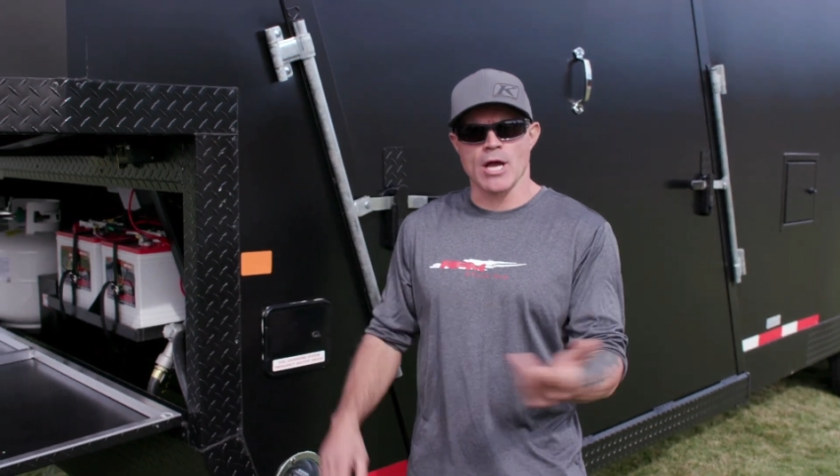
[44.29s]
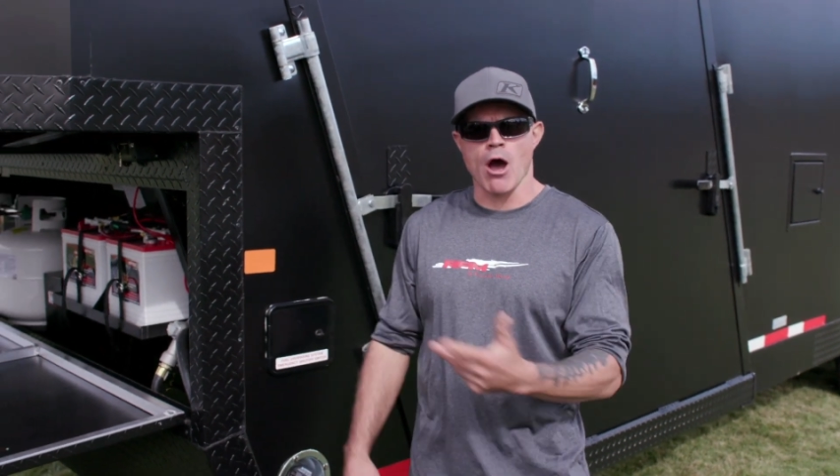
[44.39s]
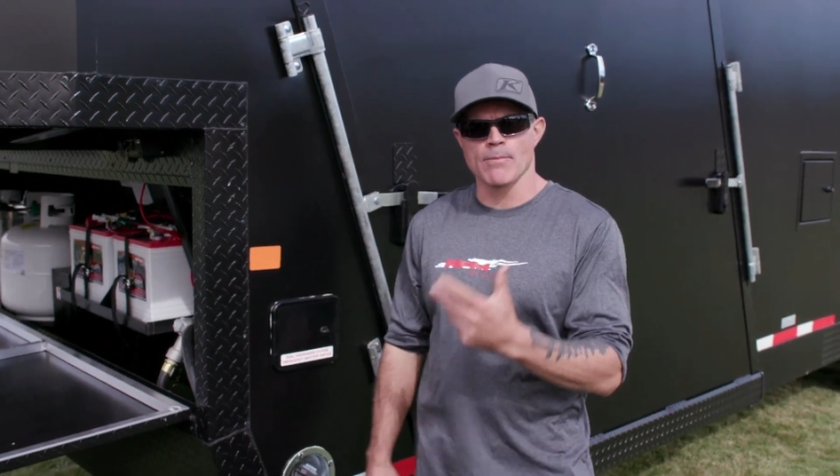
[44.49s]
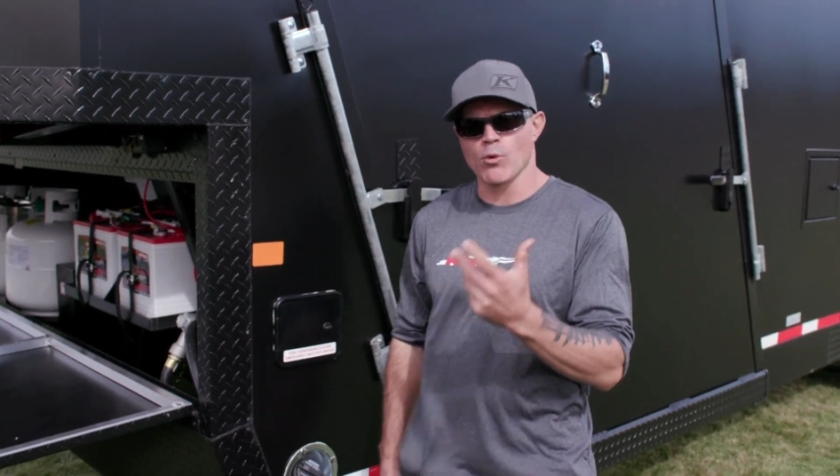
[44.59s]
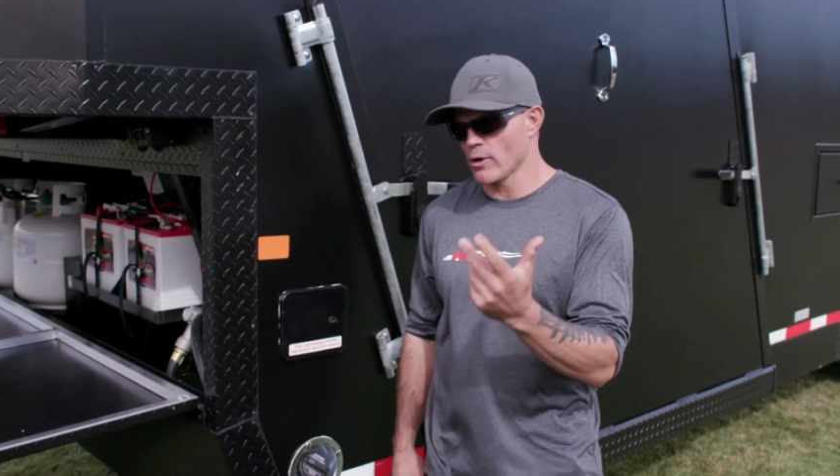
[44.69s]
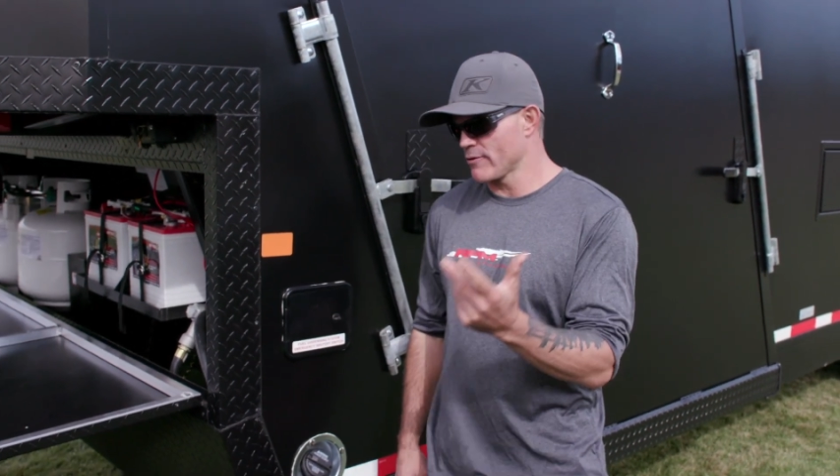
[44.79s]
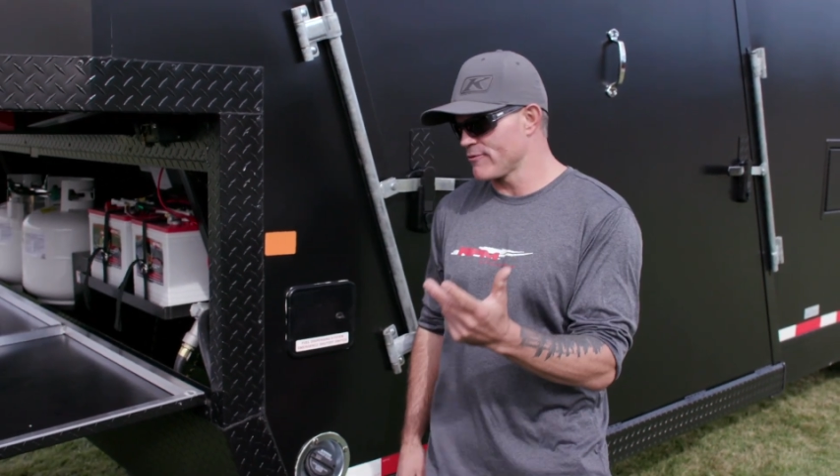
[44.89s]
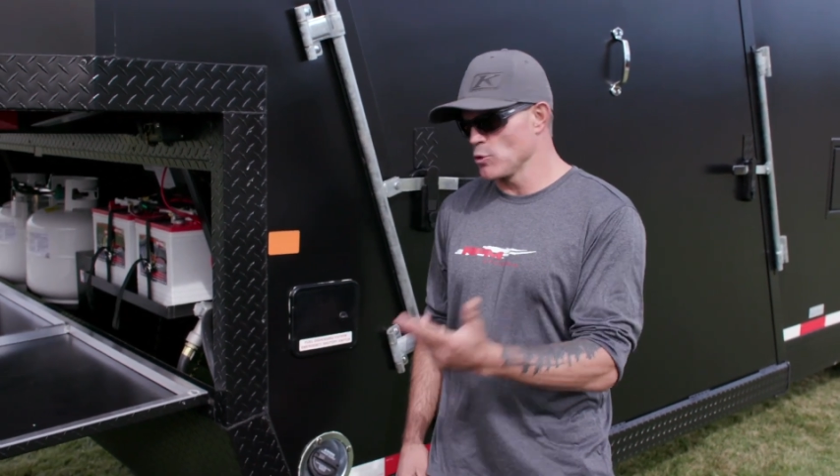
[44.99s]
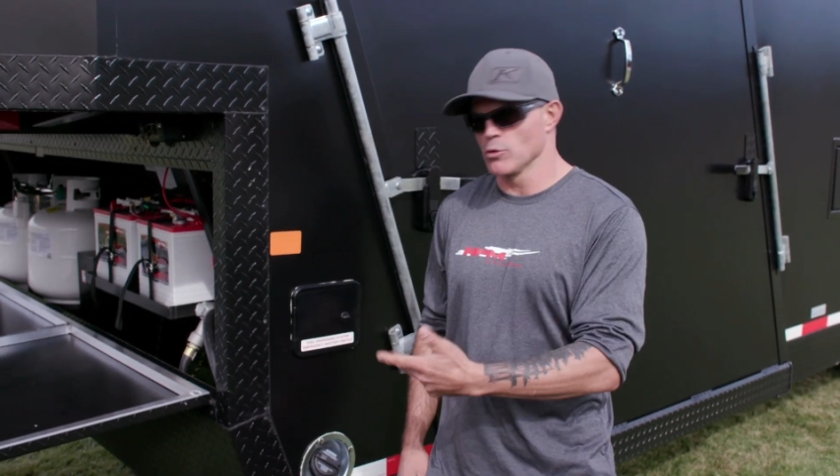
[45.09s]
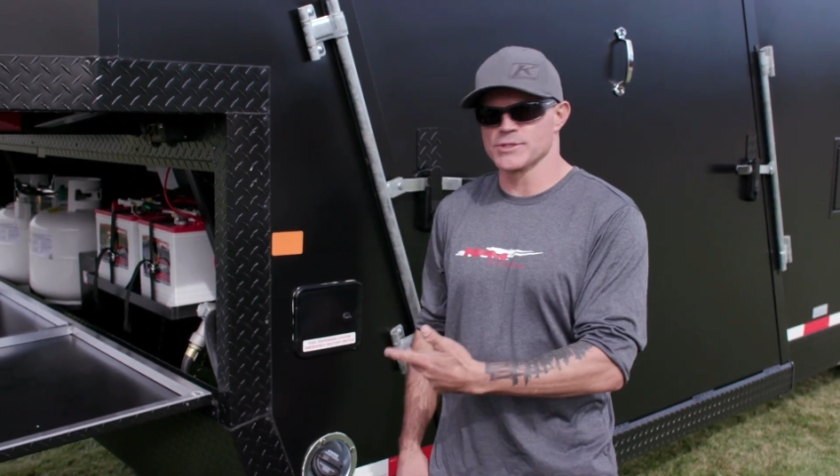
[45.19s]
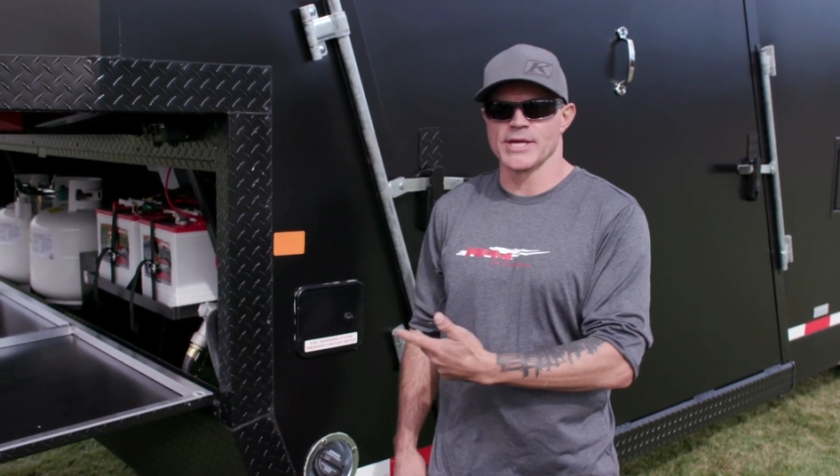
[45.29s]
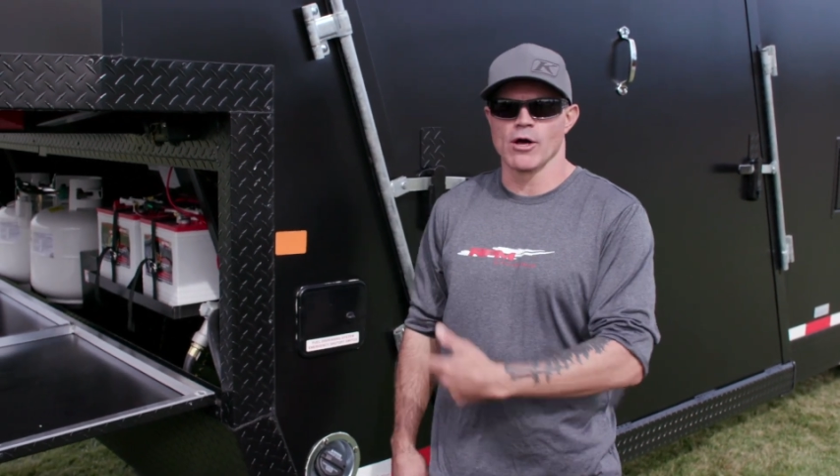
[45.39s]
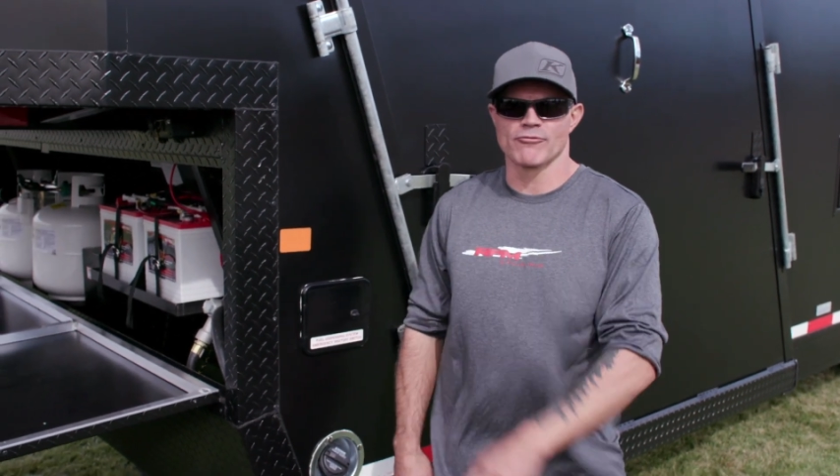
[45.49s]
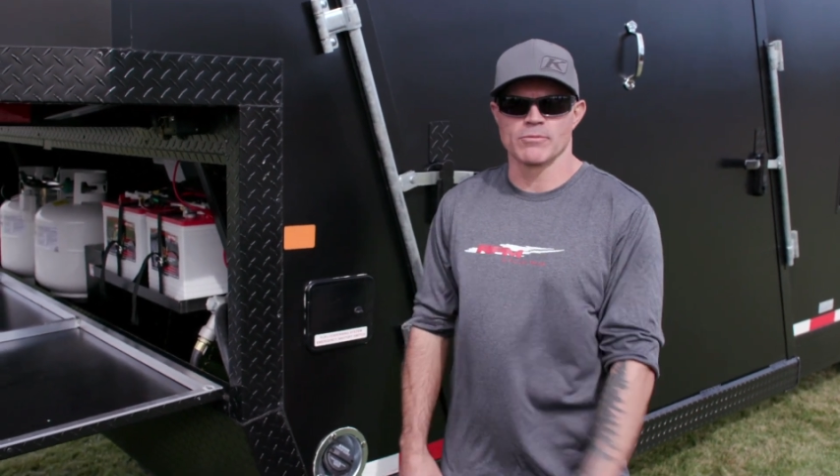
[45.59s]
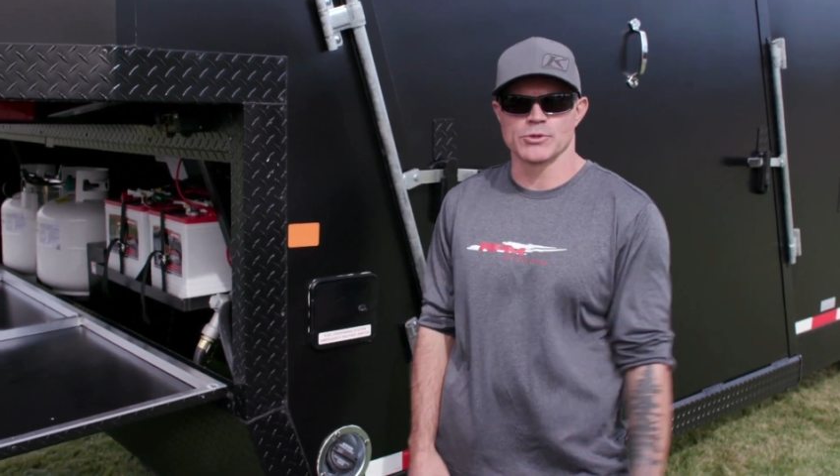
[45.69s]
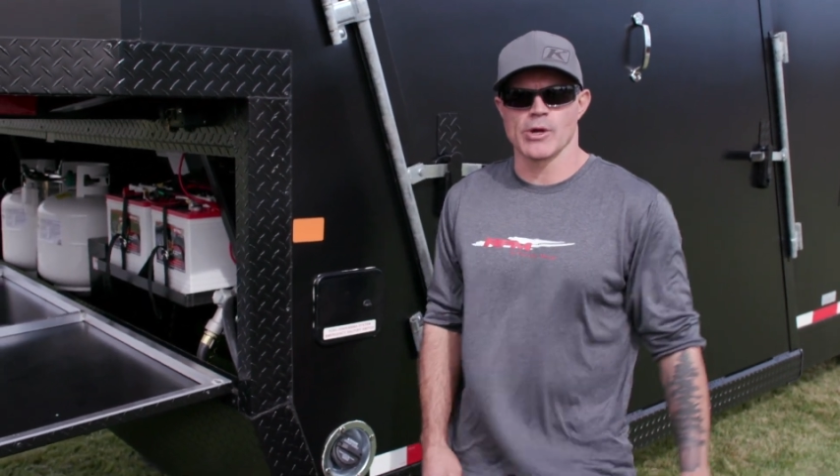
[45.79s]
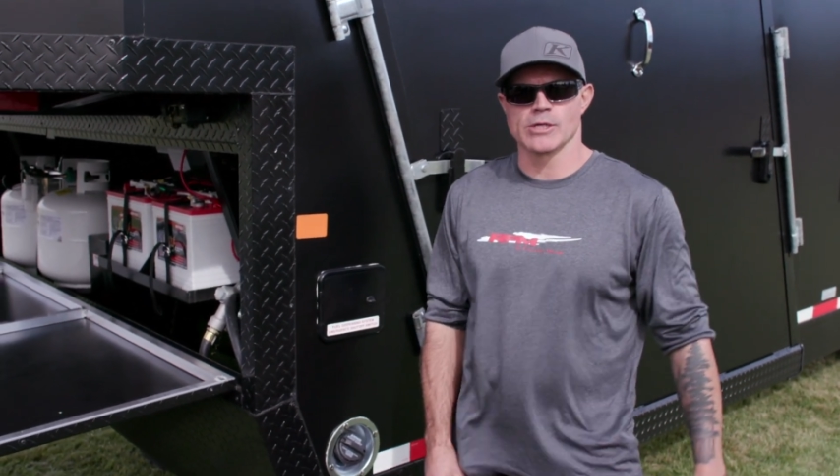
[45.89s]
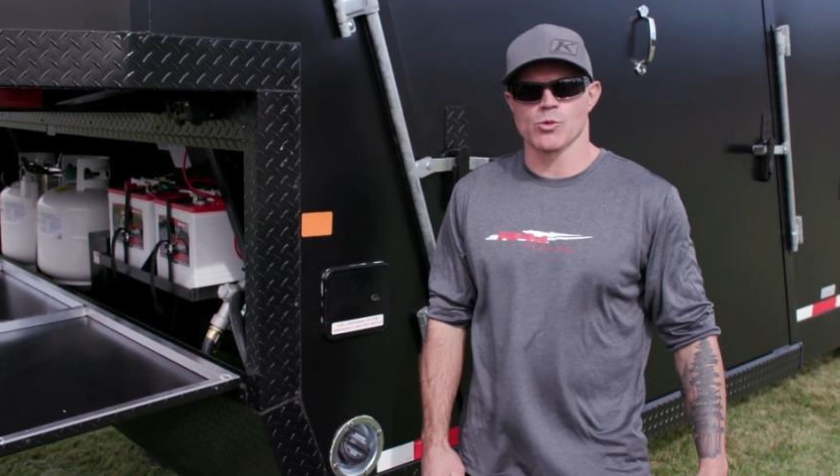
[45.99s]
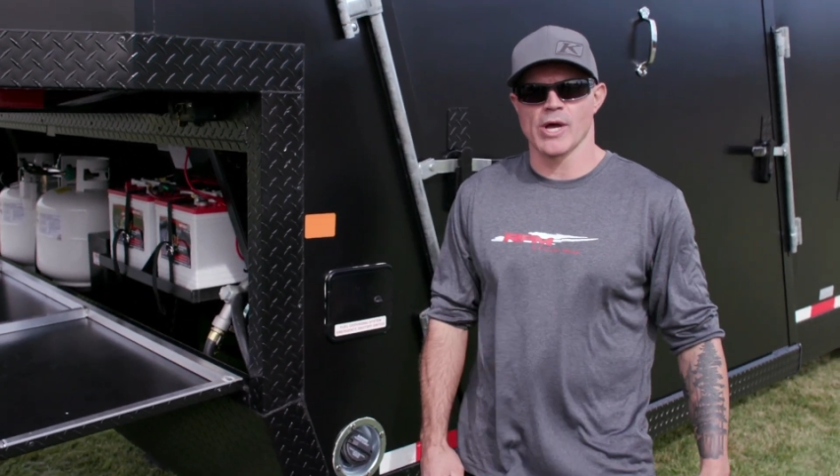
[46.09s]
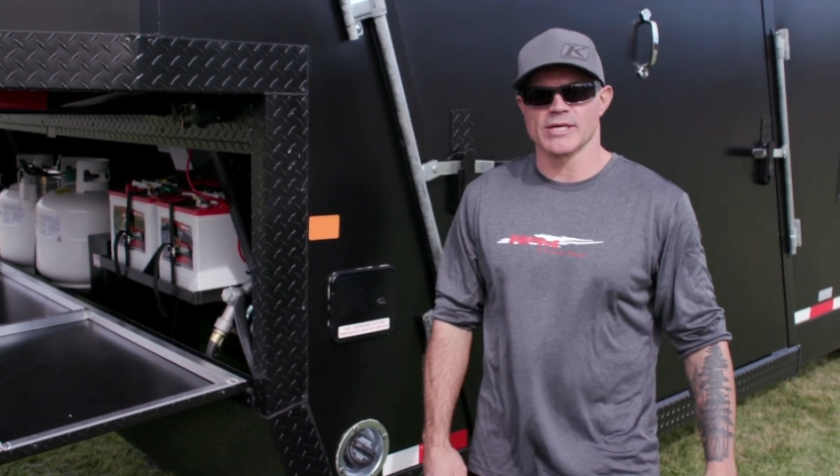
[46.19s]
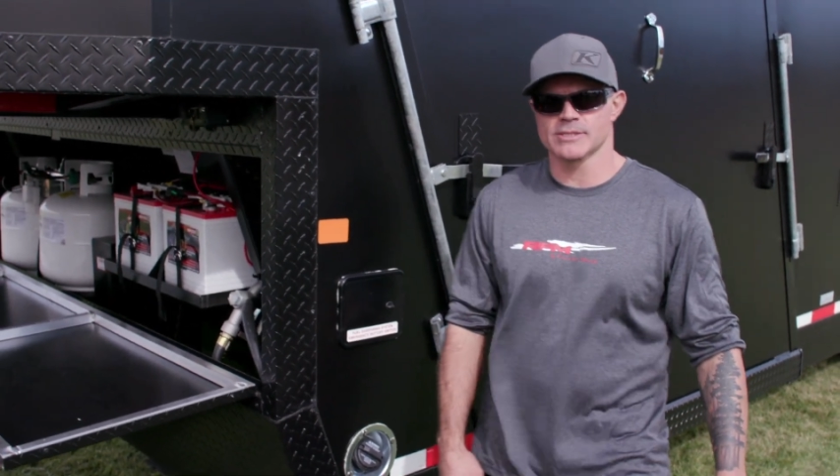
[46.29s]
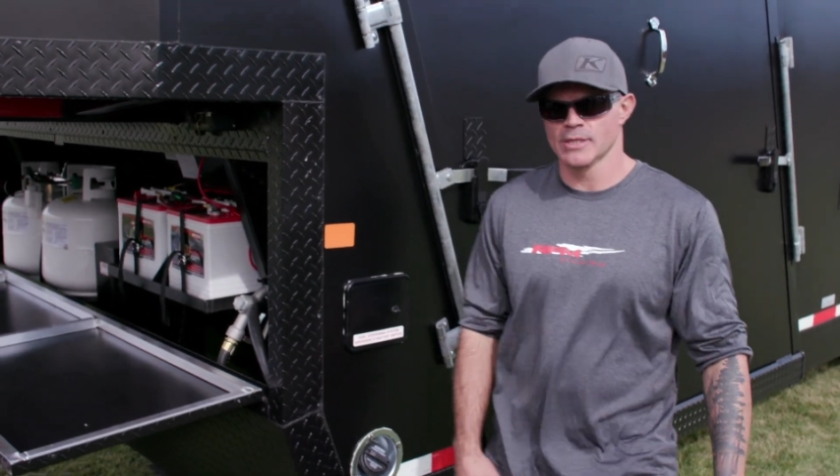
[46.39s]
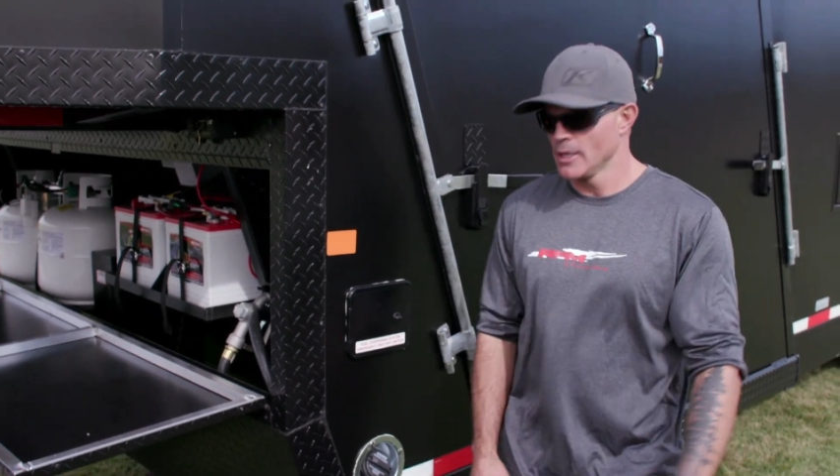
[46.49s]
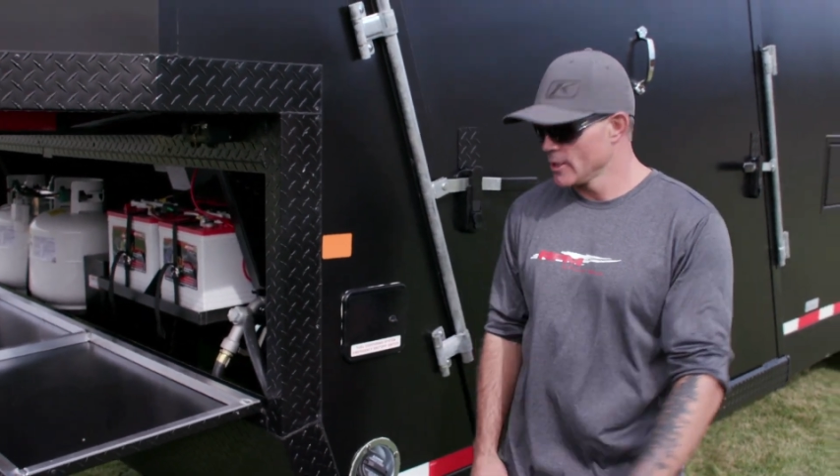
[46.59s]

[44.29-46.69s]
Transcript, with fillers: onboard fuel cell from Trails West.